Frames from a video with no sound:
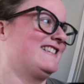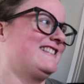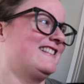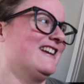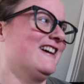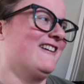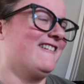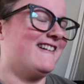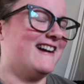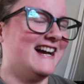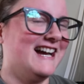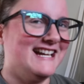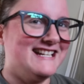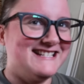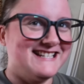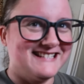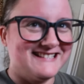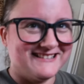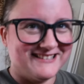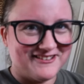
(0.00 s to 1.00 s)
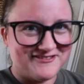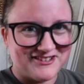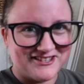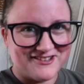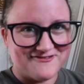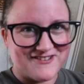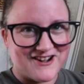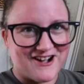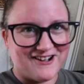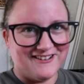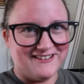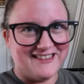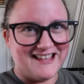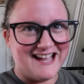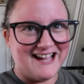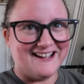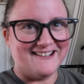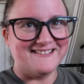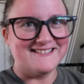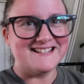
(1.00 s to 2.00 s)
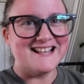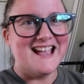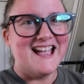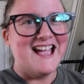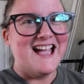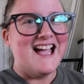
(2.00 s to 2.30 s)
So I just lifted them all in the house.